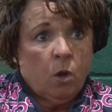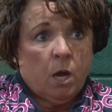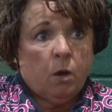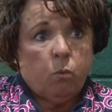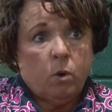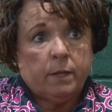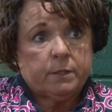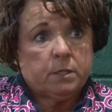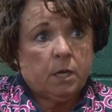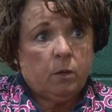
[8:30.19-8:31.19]

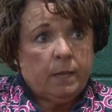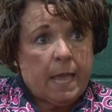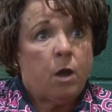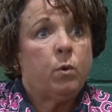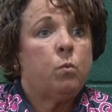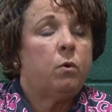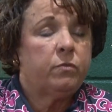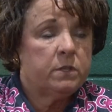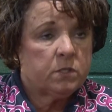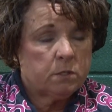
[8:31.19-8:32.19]
how we
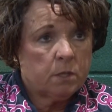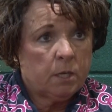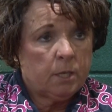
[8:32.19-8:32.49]
want this